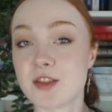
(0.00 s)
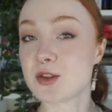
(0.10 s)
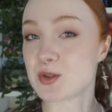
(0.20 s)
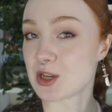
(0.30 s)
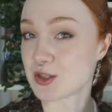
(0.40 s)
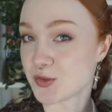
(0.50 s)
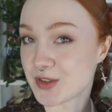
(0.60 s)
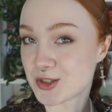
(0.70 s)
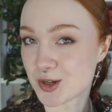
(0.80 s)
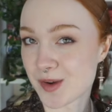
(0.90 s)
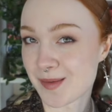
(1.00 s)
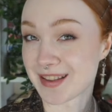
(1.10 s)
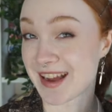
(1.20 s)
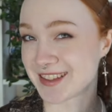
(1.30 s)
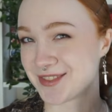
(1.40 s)
This was also featured in one of my
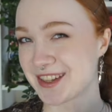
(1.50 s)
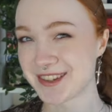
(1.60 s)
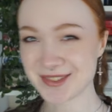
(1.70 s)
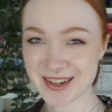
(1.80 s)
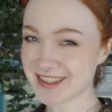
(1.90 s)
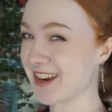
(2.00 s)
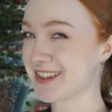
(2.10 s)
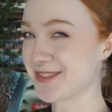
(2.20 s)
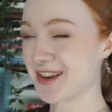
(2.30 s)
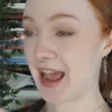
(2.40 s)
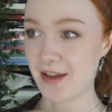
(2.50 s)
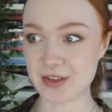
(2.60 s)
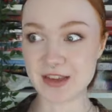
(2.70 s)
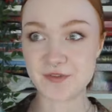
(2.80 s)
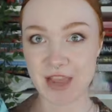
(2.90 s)
last videos where I talked about
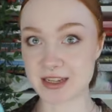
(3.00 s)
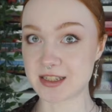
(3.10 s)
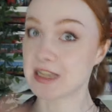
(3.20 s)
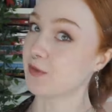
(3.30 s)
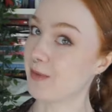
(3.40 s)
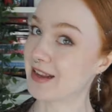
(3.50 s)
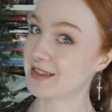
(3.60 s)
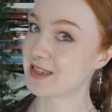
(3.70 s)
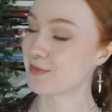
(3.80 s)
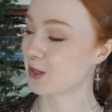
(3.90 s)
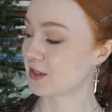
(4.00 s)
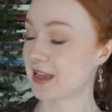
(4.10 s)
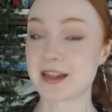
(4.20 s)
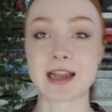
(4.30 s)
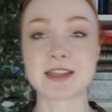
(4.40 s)
heavy fantasy romanticy books,
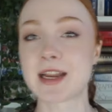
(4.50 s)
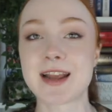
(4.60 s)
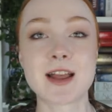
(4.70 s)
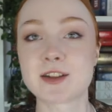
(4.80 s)
and like, Danielle L.